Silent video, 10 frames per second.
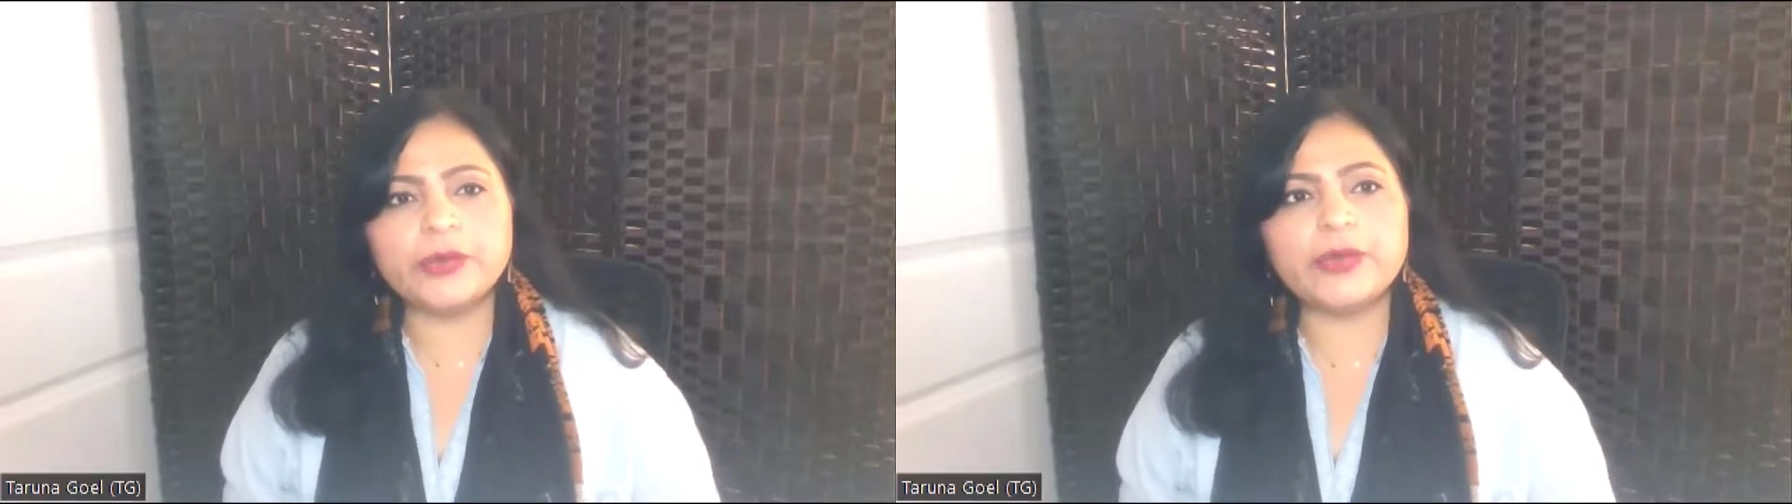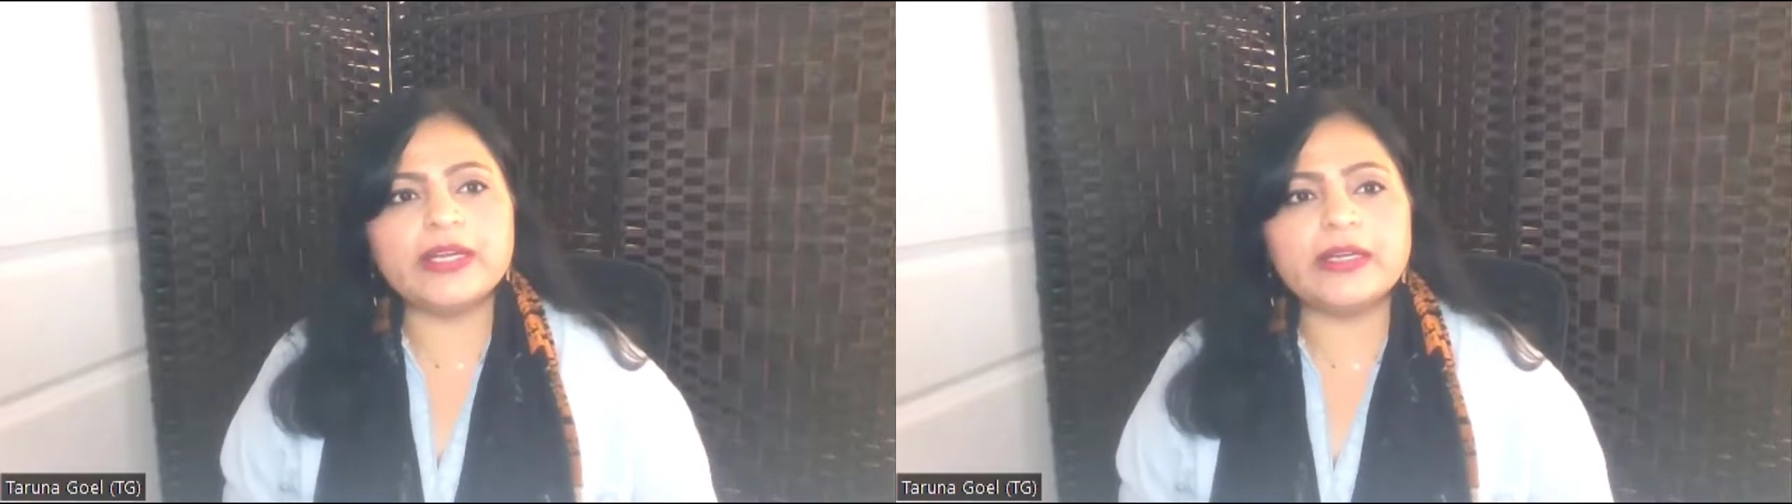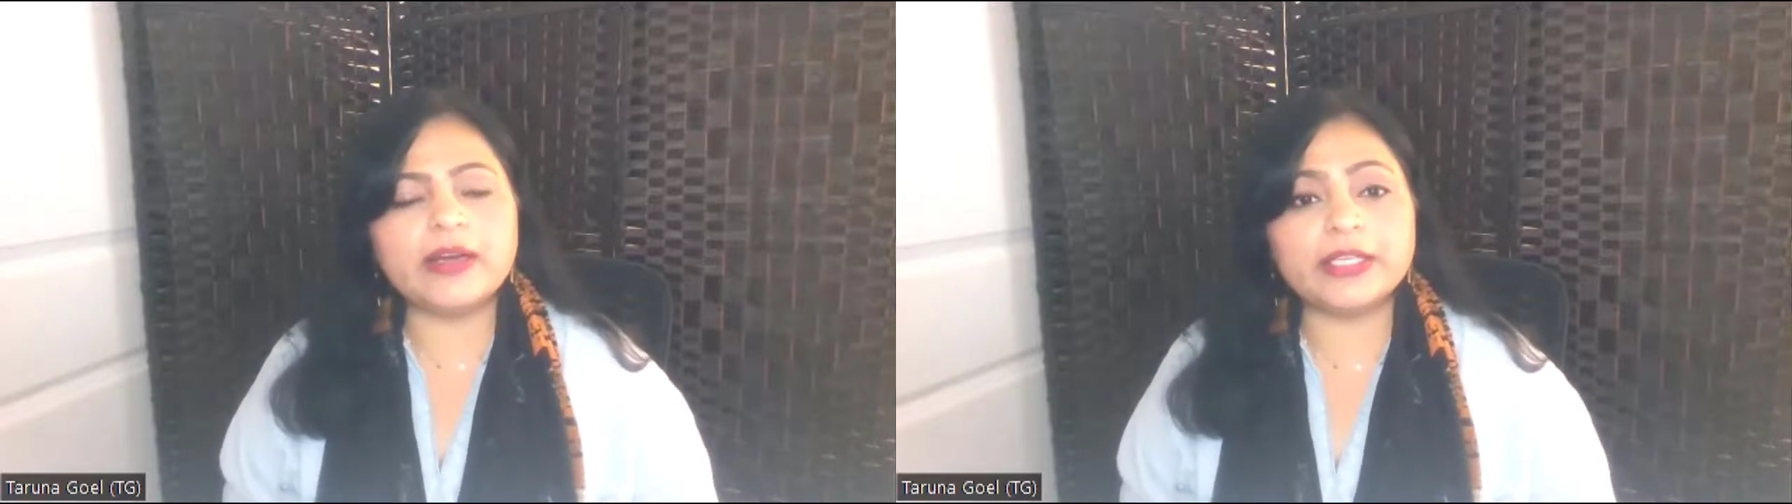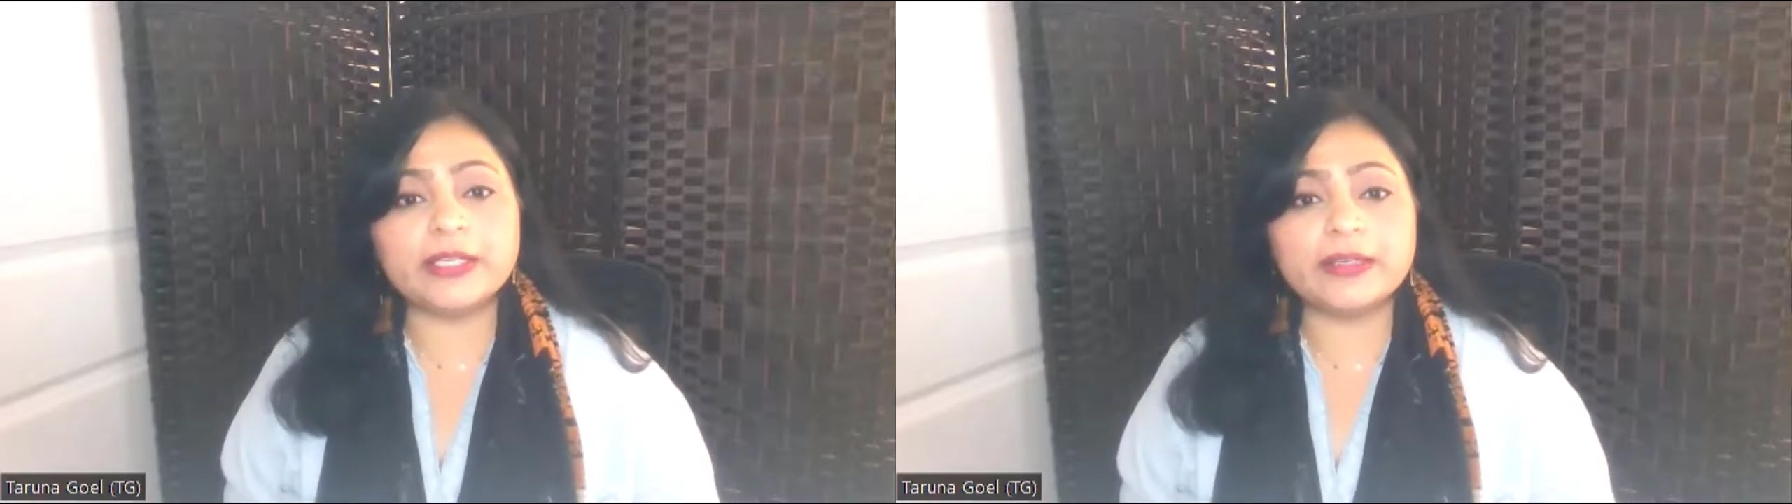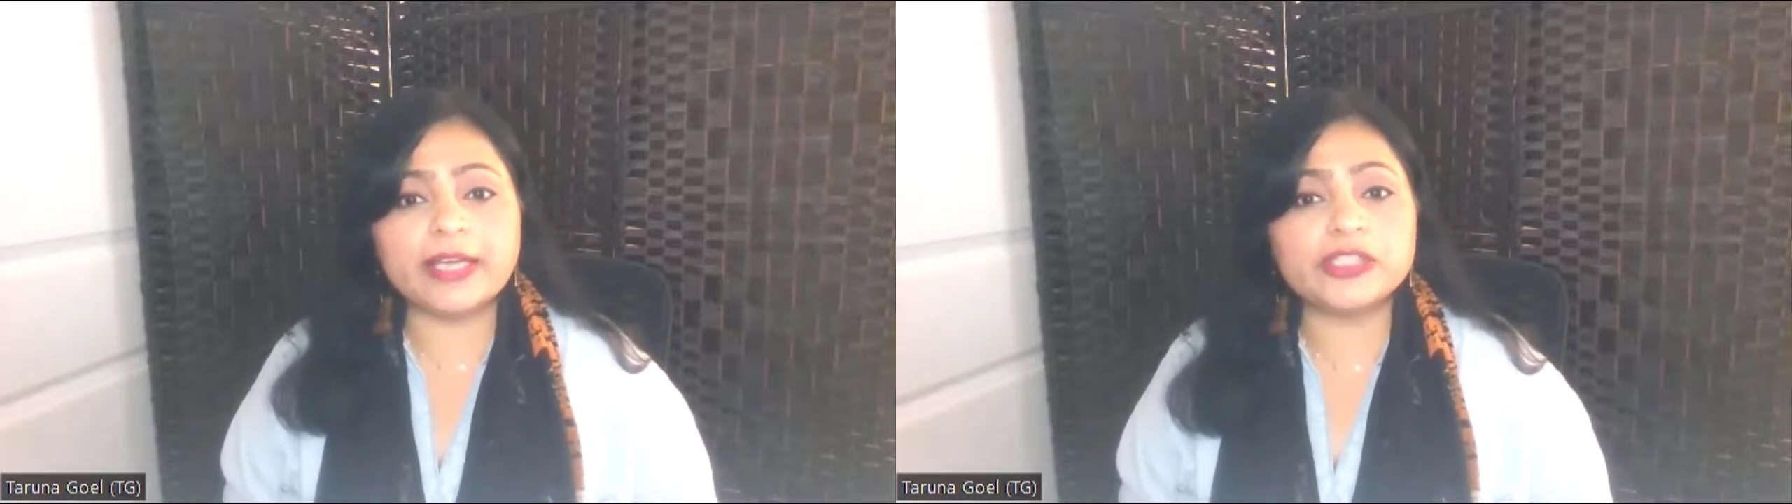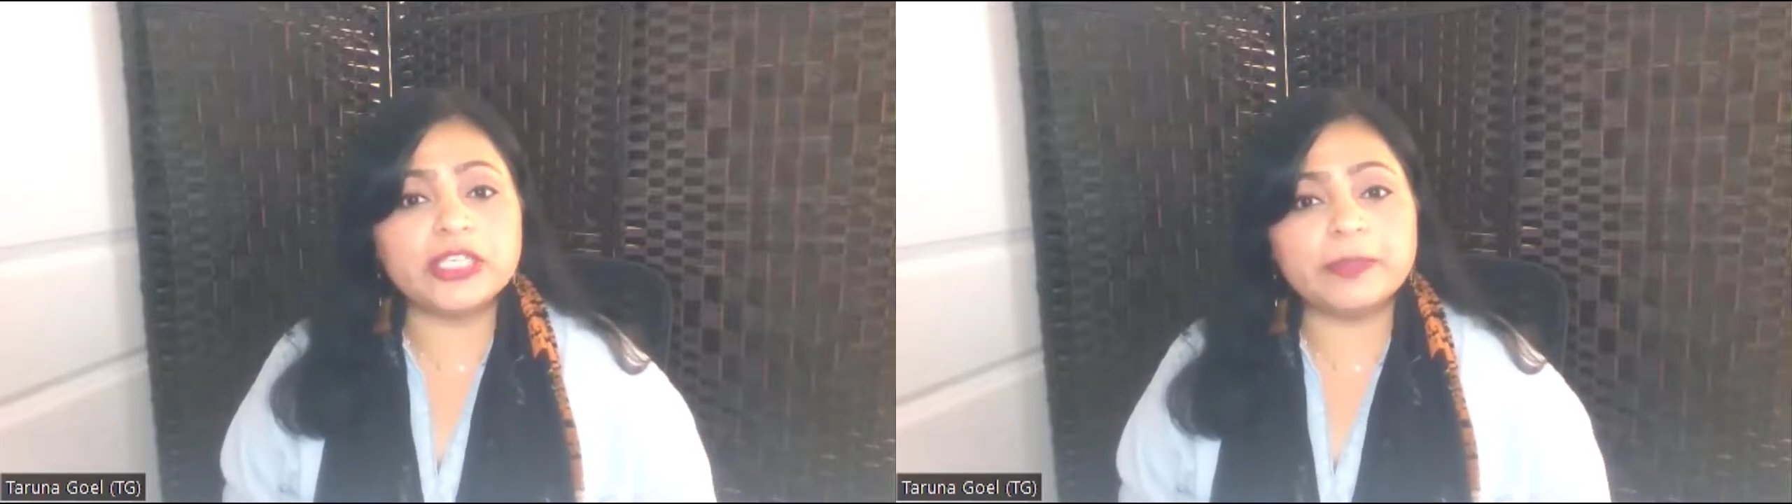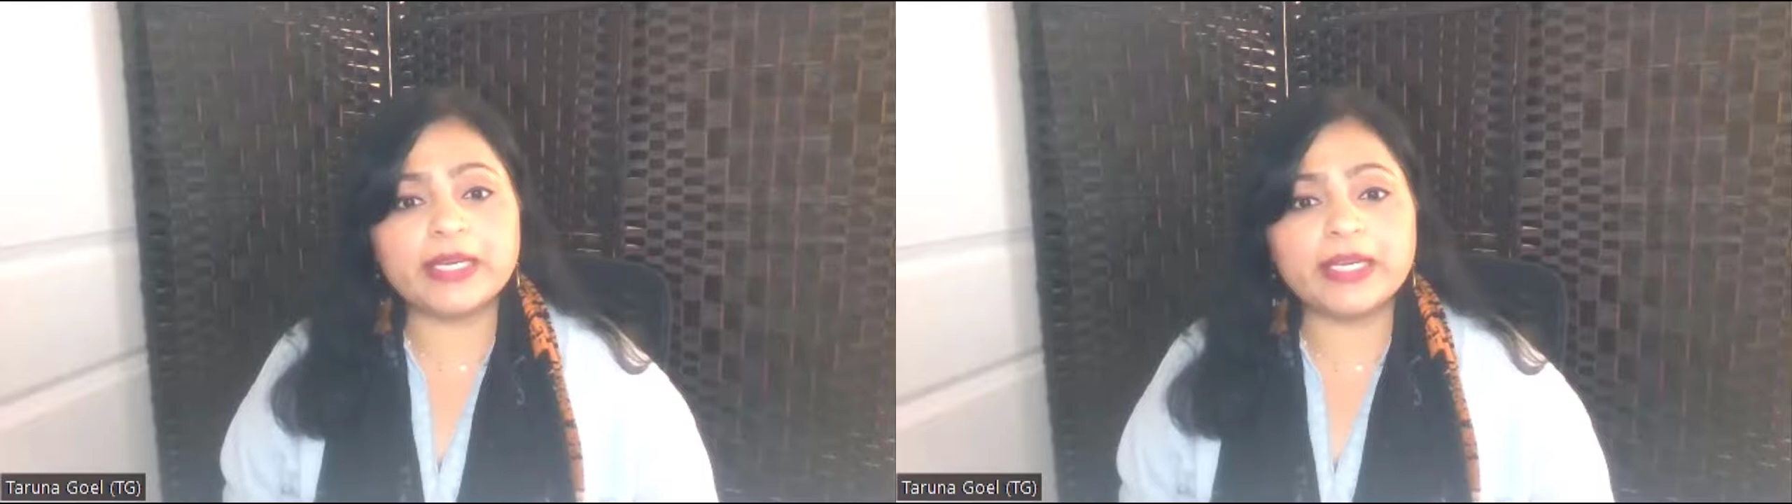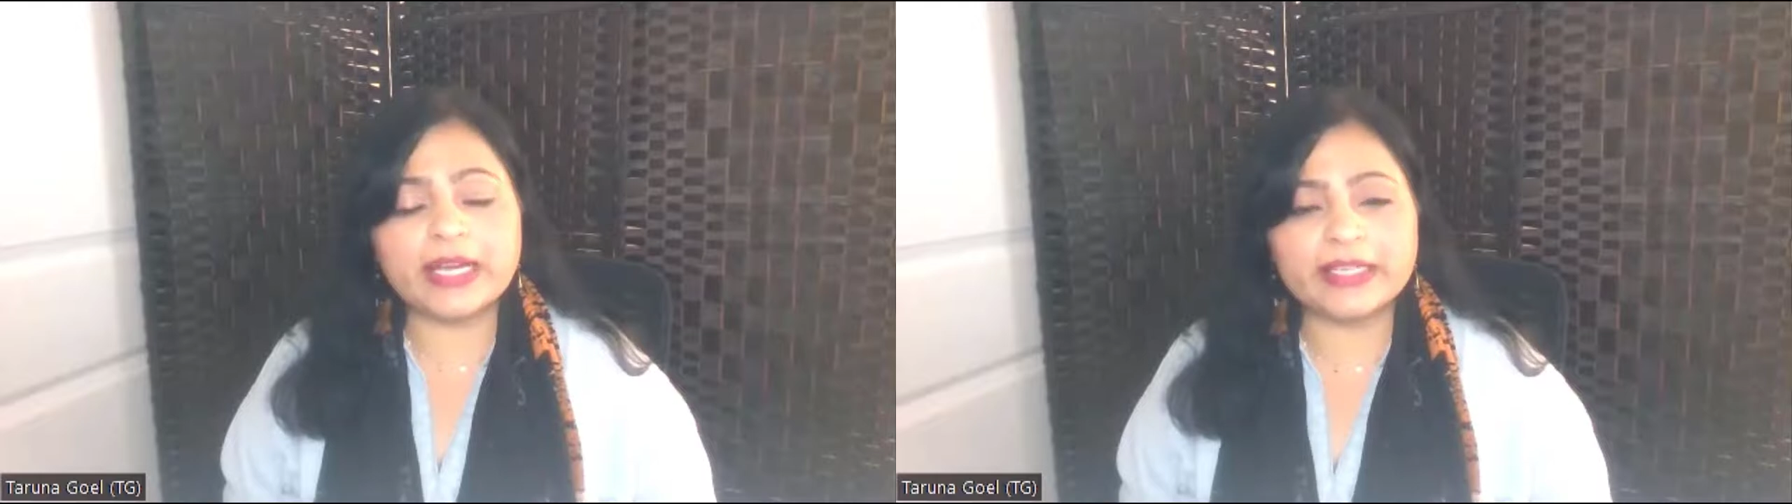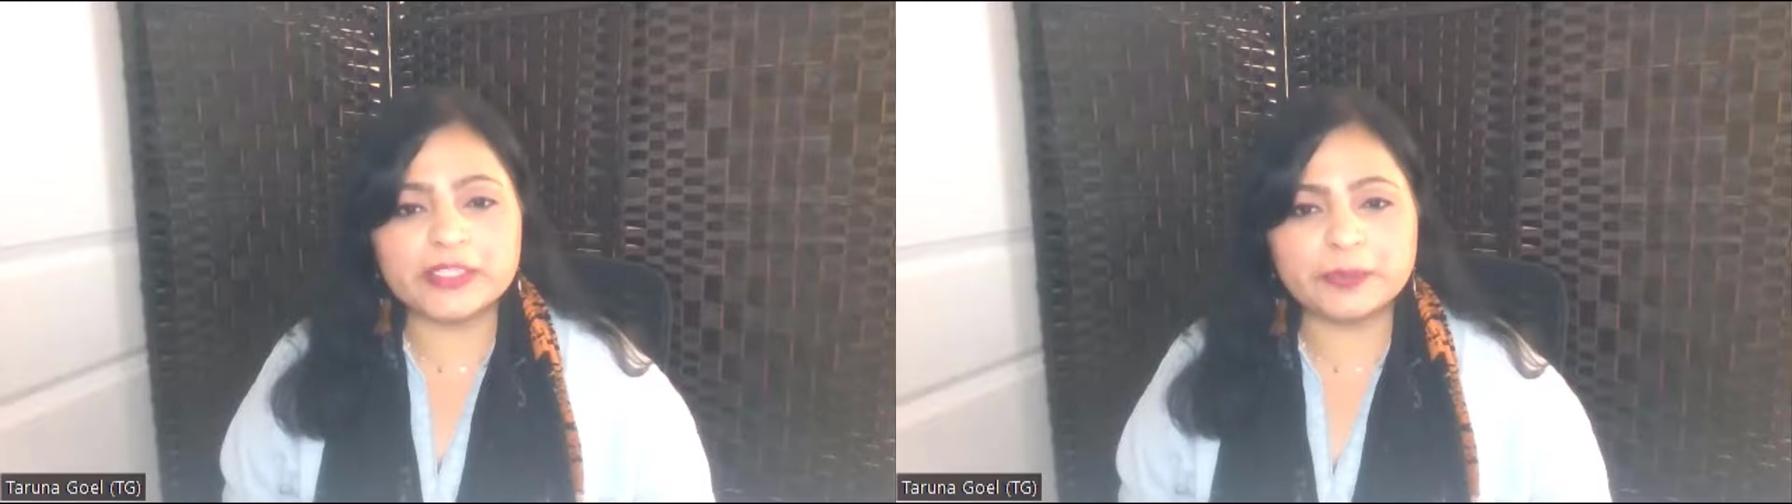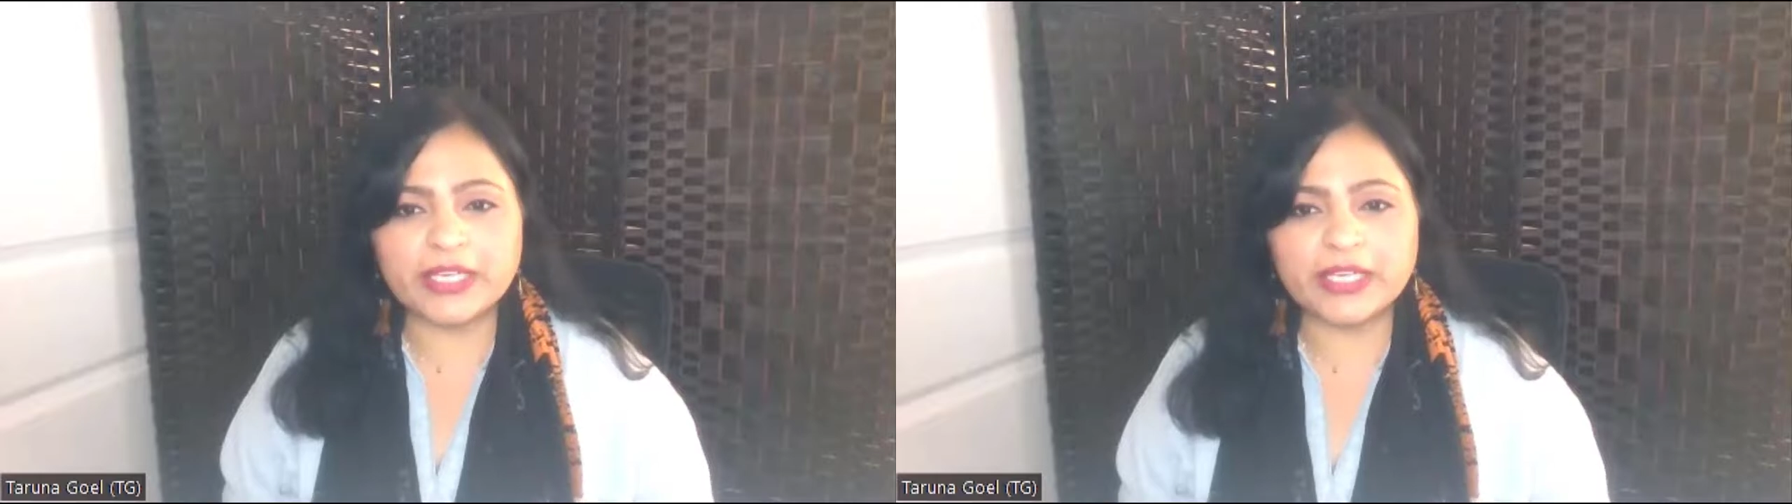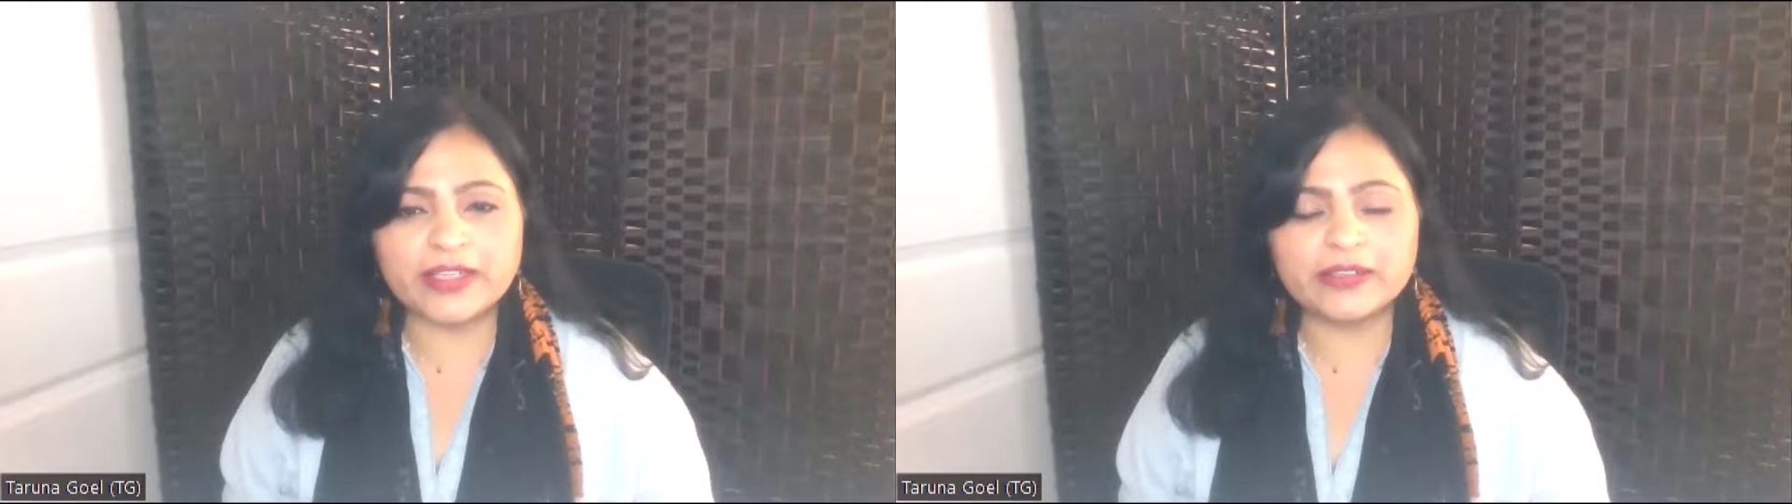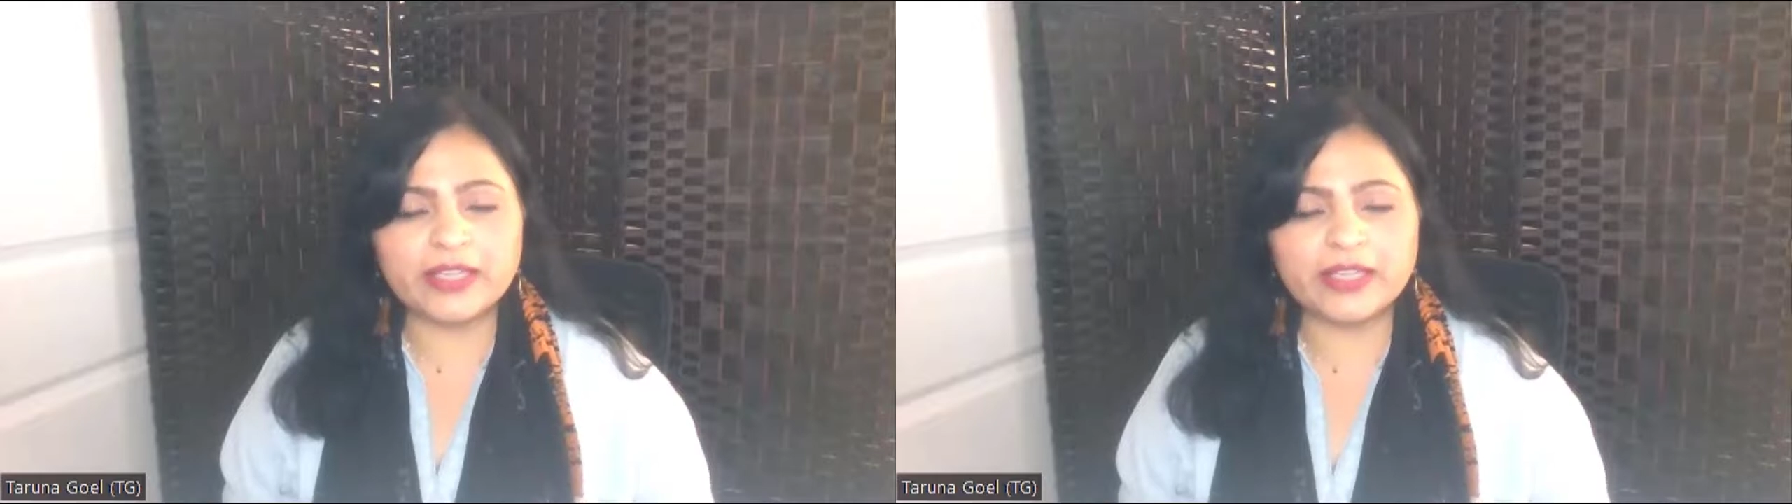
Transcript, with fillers: read an article actually by I S P I,